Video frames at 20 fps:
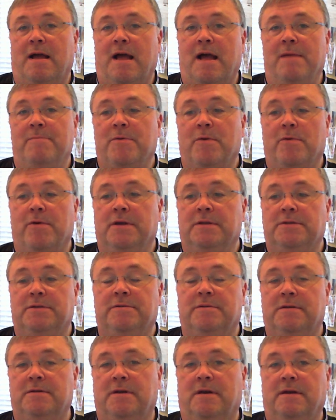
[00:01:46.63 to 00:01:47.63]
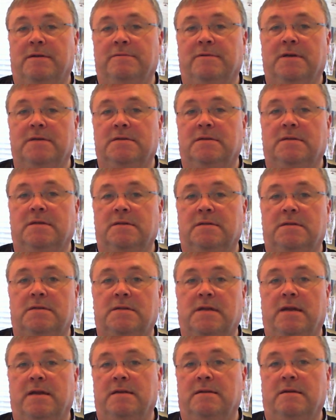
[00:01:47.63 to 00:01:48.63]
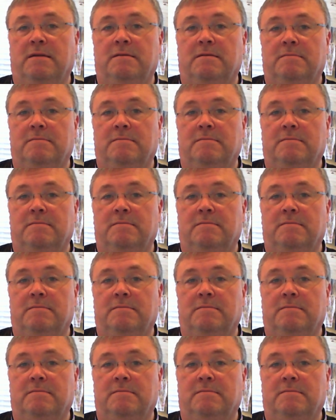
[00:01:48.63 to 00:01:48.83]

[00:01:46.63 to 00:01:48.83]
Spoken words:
I'm going to a non-resident state